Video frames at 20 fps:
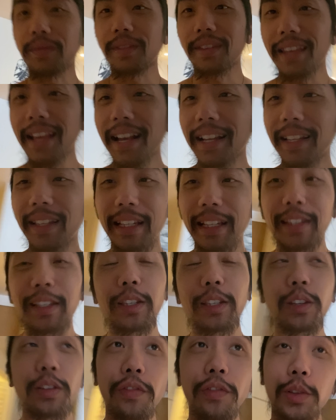yes, is the
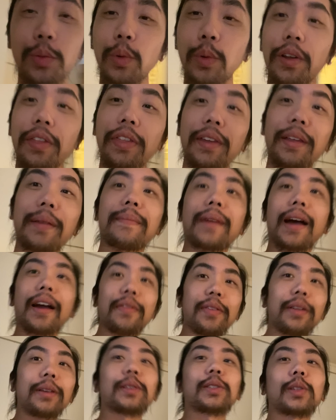service worth it? I
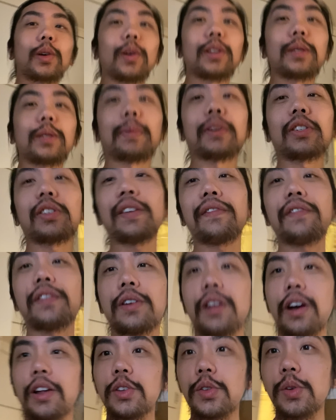think so, especially if you're
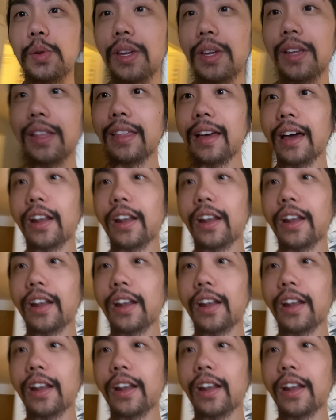not doing it that